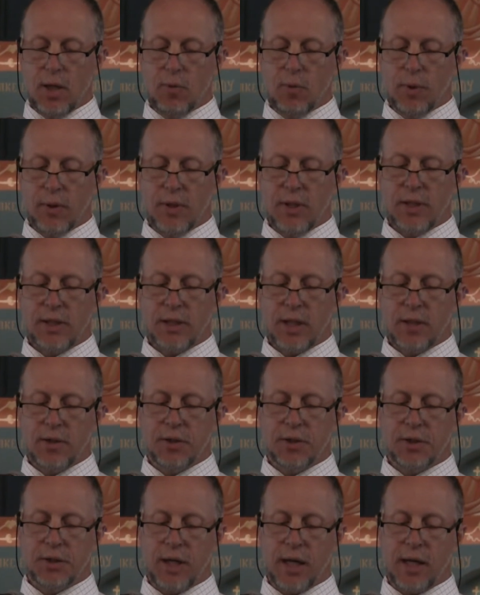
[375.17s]
With this
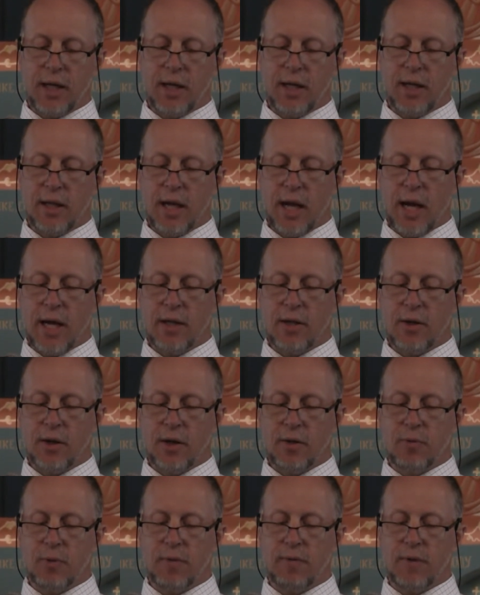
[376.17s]
understanding, the
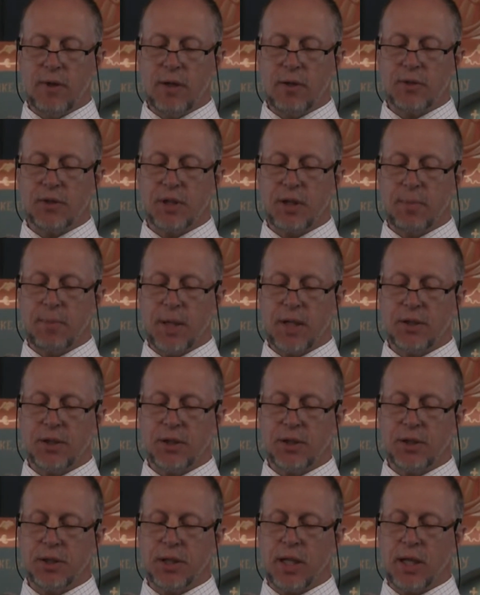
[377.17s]
icon reveals the
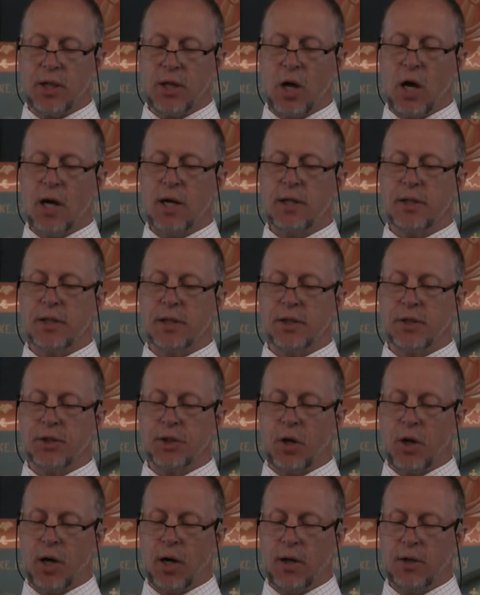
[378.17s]
message that God is in
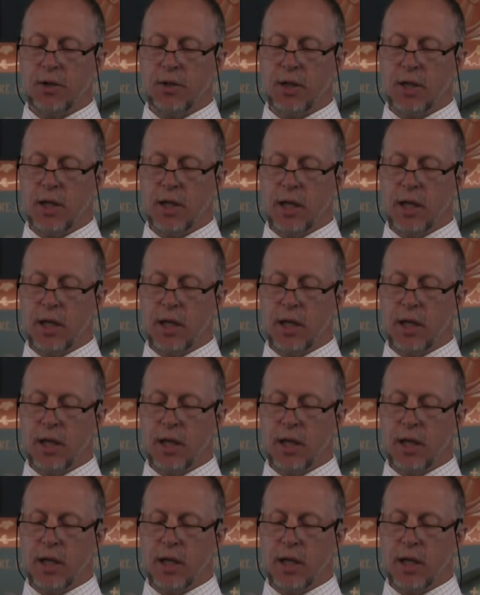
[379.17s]
charge.